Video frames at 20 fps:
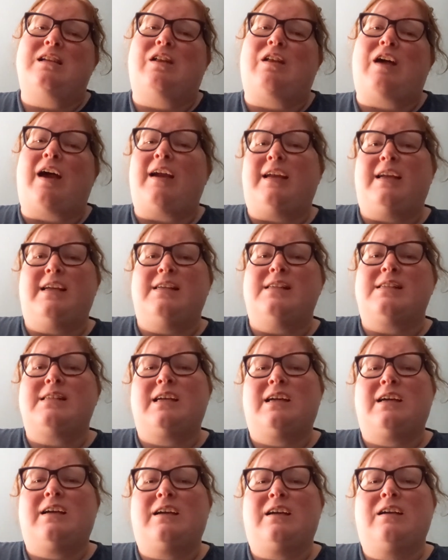a lot
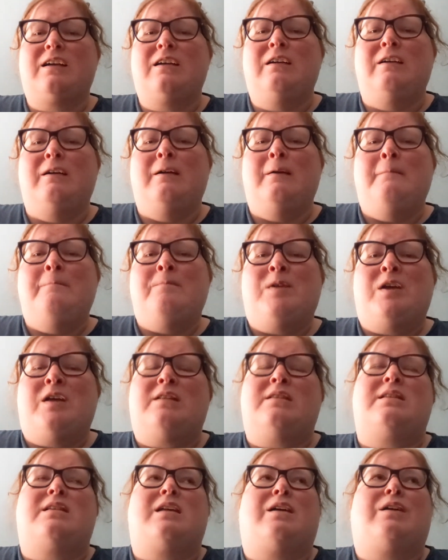easier.
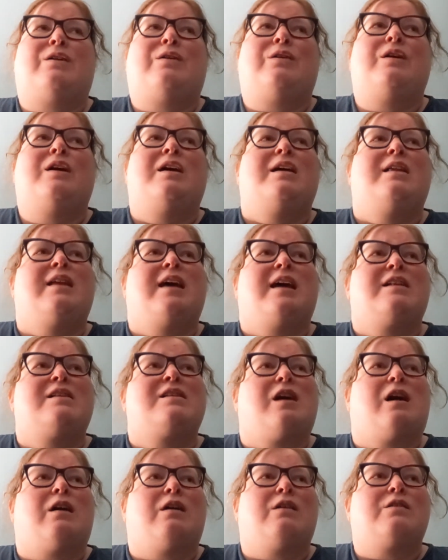And so
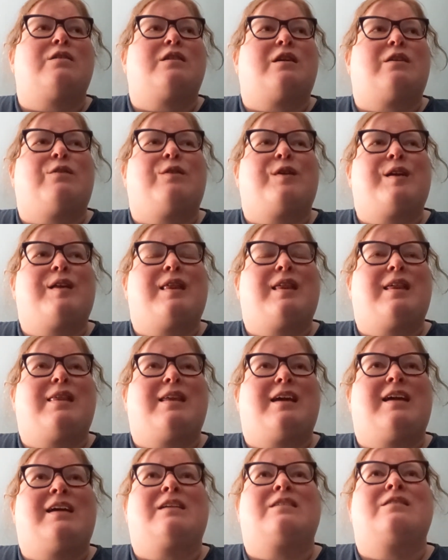that's also one of the
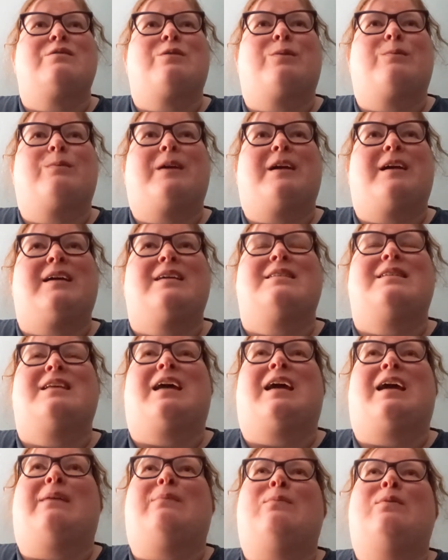things, because
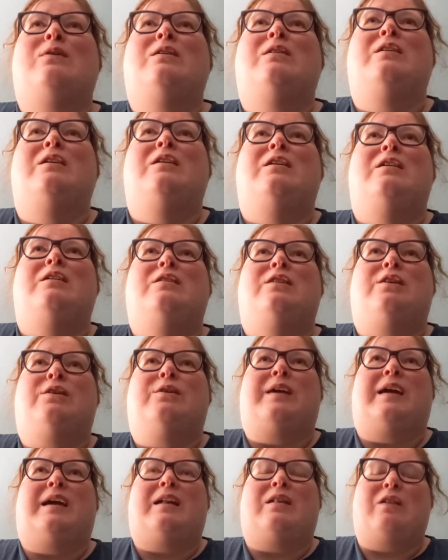I'm
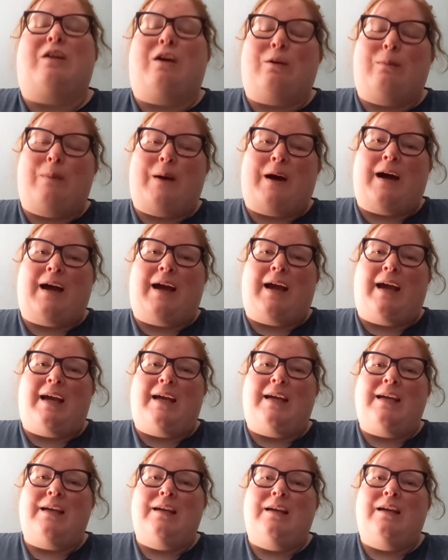doing low
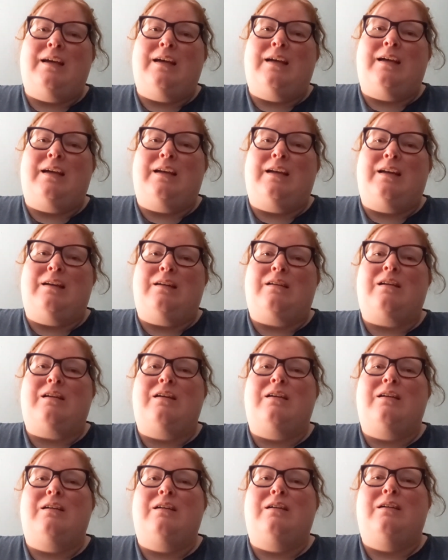buy and
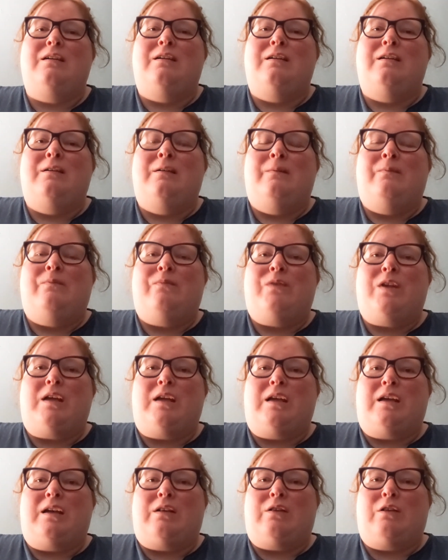
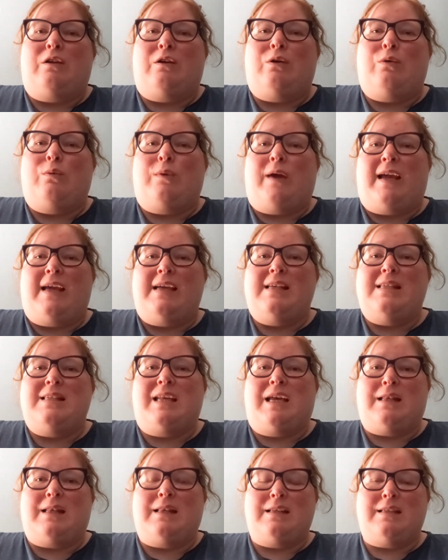low waste
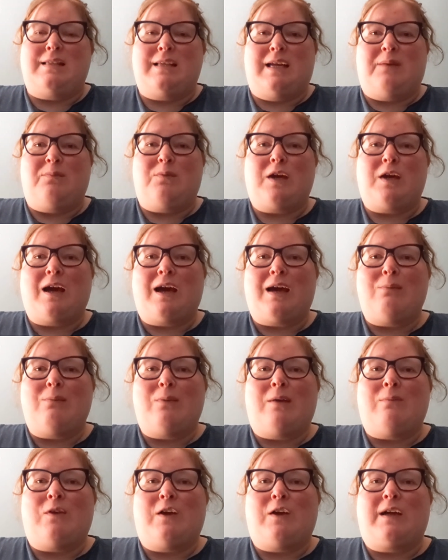at the same time.
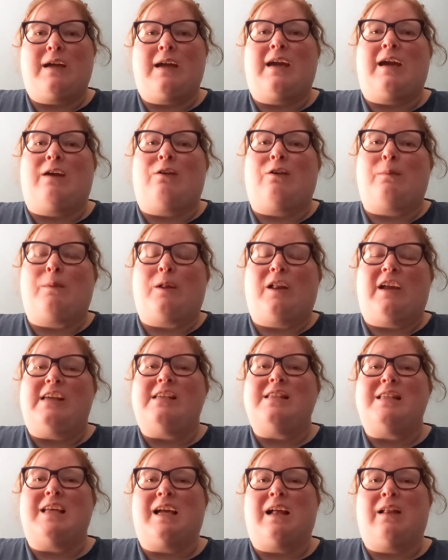I'm looking at
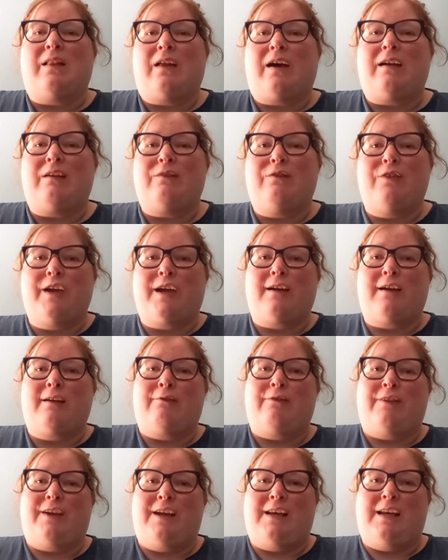replacing a lot of the
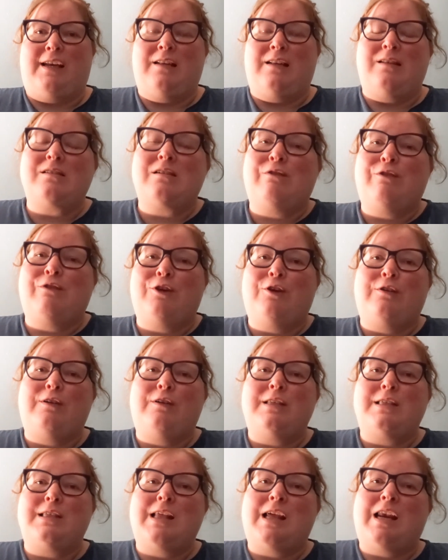convenience
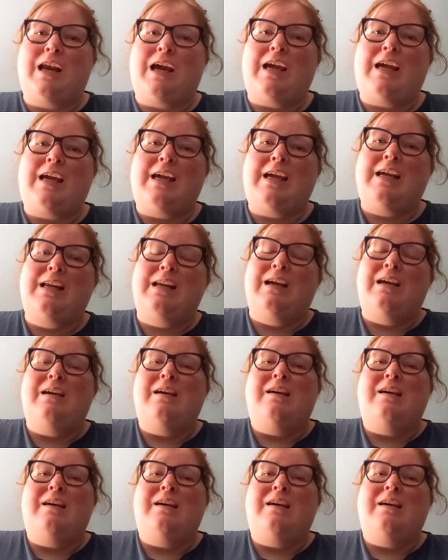foods that I eat